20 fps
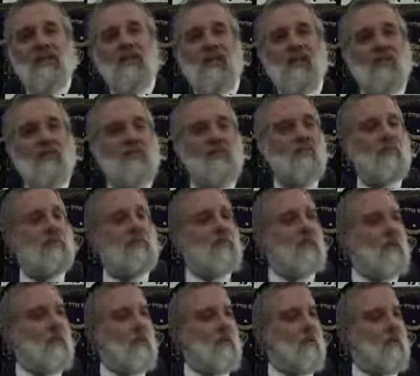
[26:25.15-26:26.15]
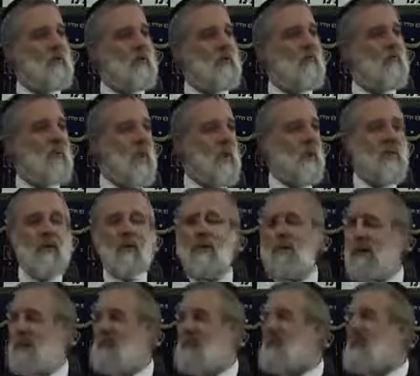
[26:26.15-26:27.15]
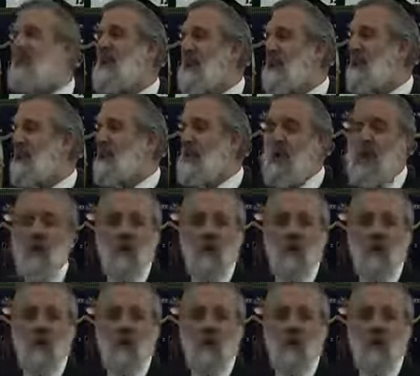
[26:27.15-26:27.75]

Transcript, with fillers: son from the street to go bury him himself.